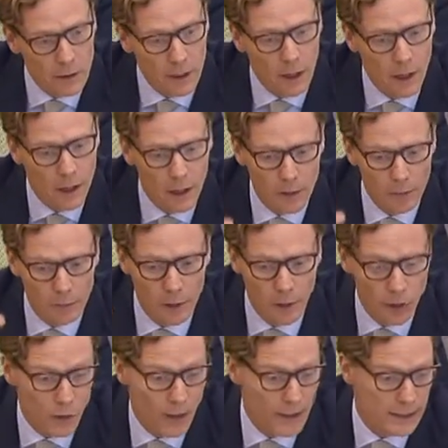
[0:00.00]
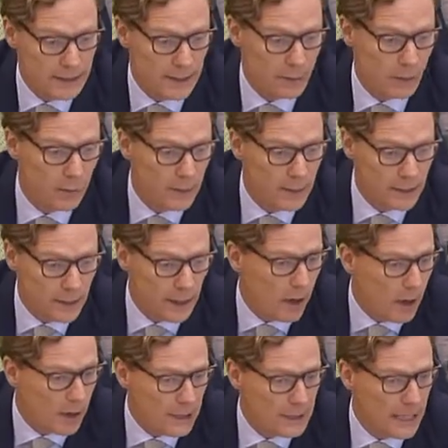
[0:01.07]
accredited with being the
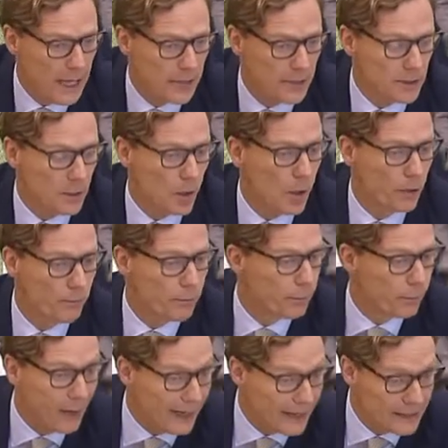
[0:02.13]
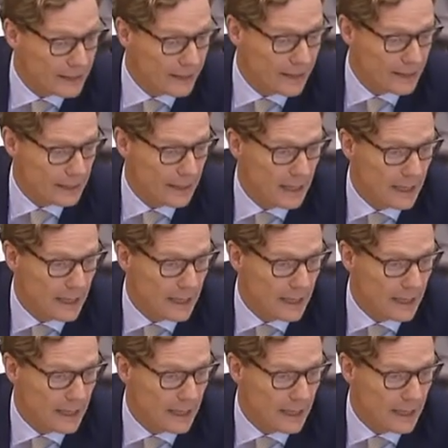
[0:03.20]
architects of Brexit.